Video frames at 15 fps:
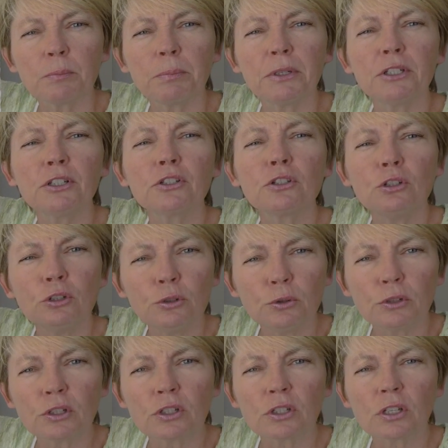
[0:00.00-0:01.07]
but as
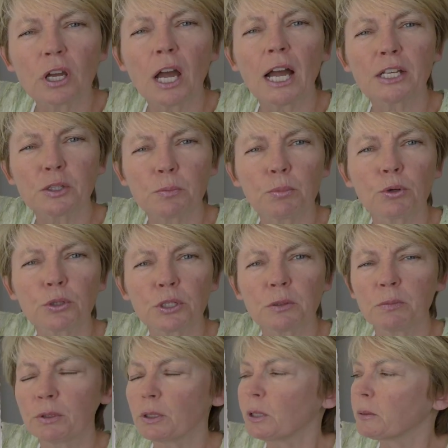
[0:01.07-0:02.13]
loose as
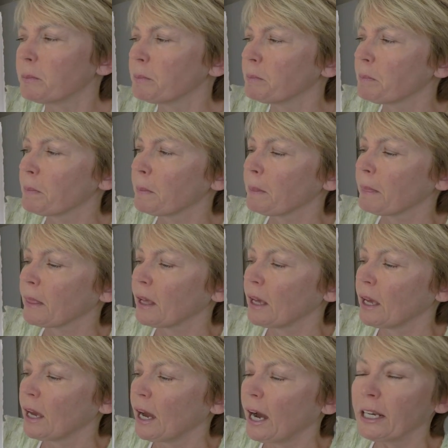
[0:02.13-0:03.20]
possible,
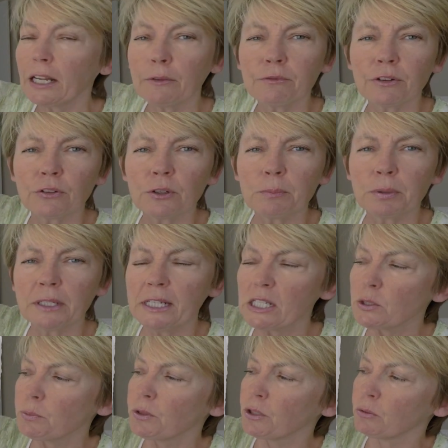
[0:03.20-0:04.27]
and I'm very
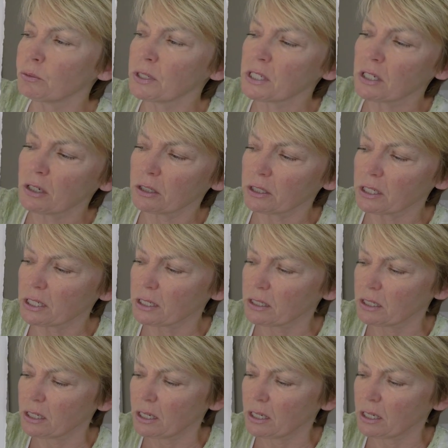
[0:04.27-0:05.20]
pleased with the result.